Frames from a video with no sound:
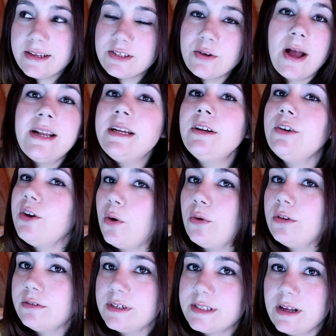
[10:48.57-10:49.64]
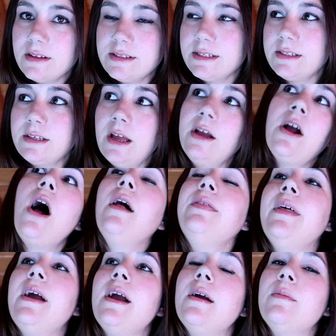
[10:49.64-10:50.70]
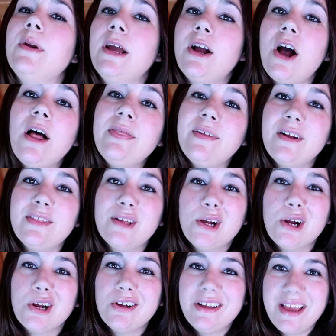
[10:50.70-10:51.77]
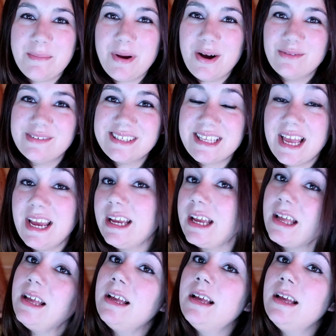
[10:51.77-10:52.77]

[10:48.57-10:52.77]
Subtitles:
So I didn't know the results until I got there. And when I got there, the girl came out and was like,